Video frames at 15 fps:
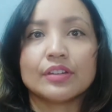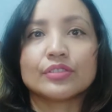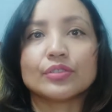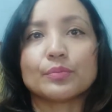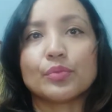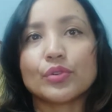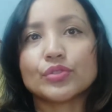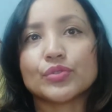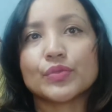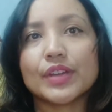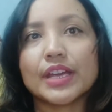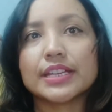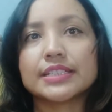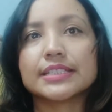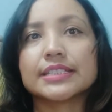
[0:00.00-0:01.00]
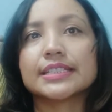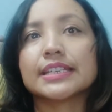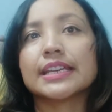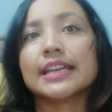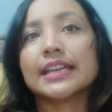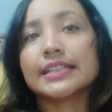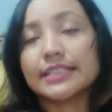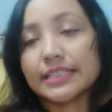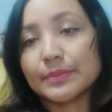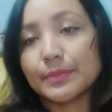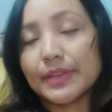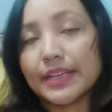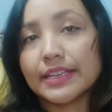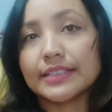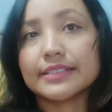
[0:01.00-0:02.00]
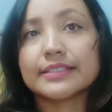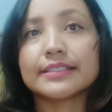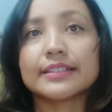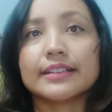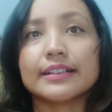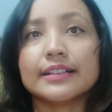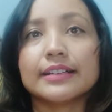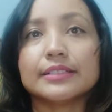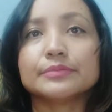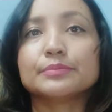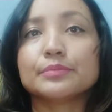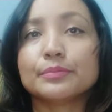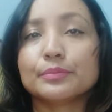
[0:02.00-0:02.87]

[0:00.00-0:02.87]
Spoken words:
The portrait displays a